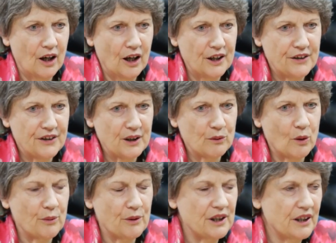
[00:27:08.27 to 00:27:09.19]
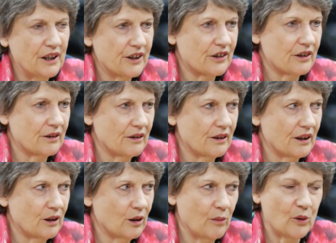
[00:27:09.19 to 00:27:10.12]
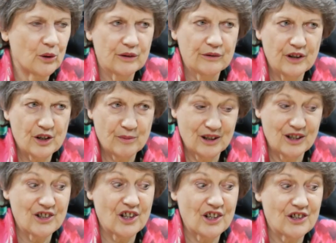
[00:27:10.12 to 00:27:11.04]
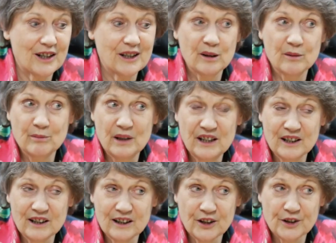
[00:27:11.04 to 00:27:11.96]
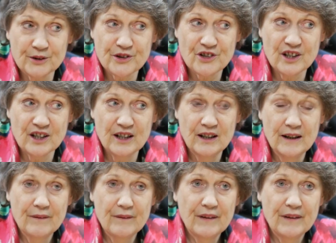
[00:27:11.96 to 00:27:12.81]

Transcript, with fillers: I think what we need is a, a lot more investment, as I say, in media literacy,